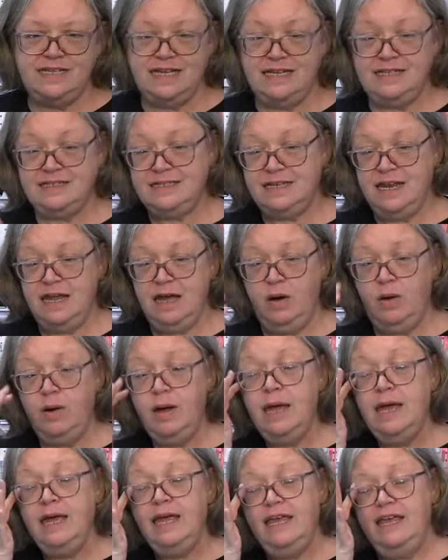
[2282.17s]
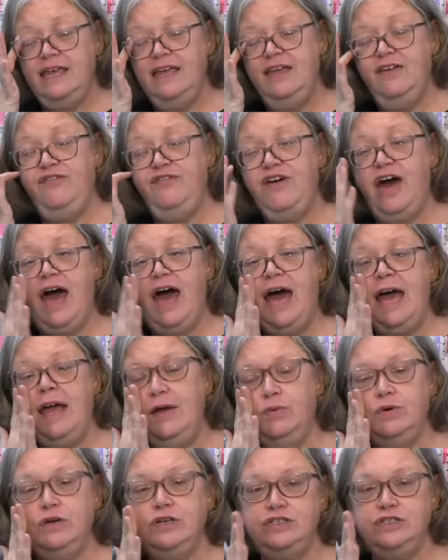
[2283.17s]
this. Now, if
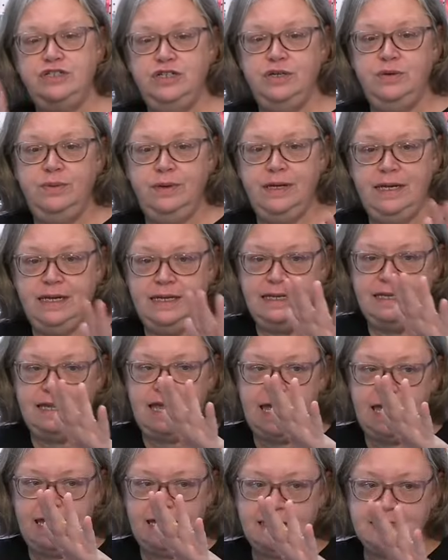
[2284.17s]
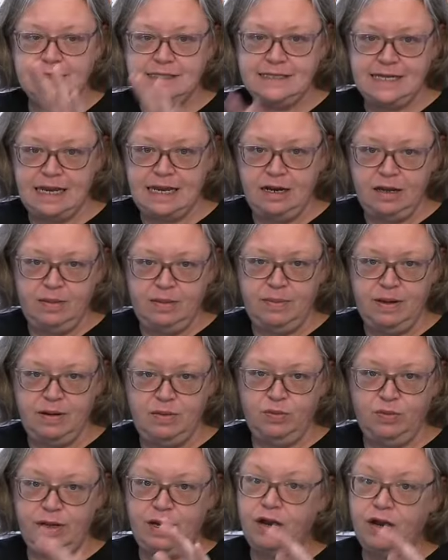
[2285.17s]
I were doing like denim,
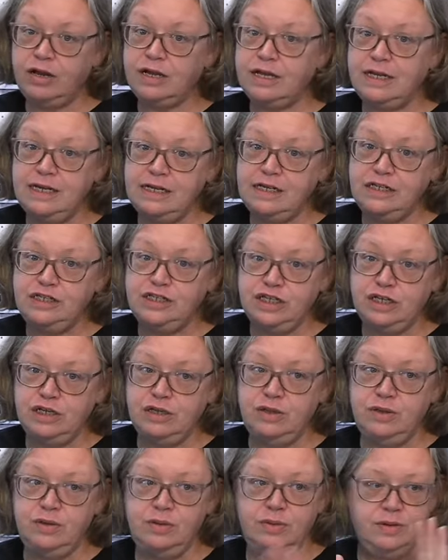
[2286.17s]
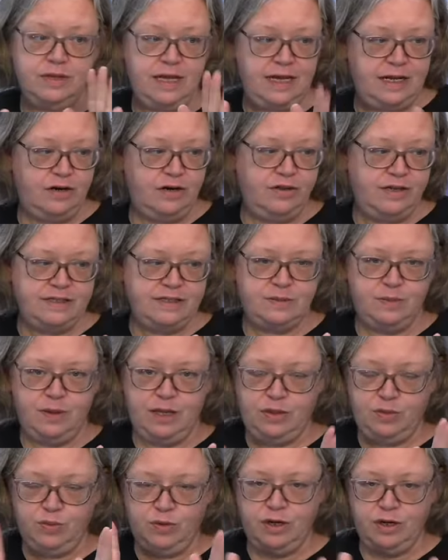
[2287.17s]
and we are going to do later this
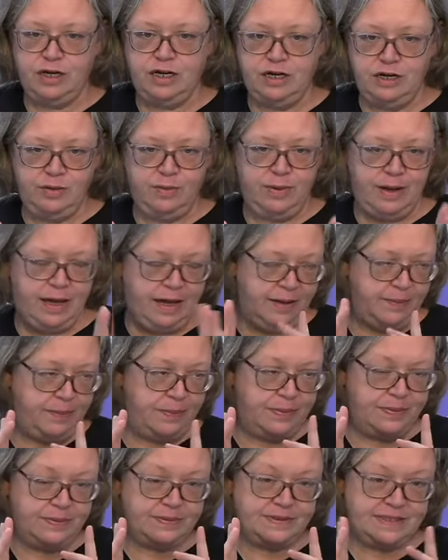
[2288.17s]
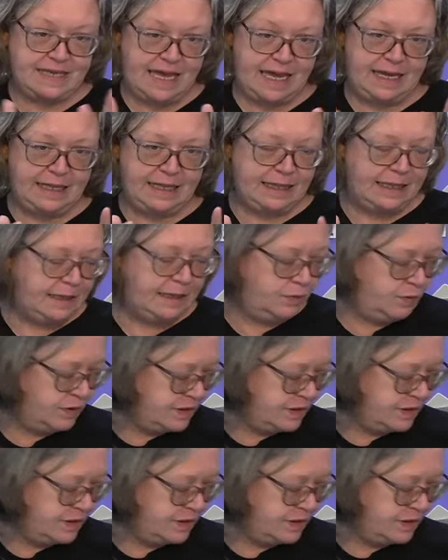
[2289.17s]
month, we're going to do upcycling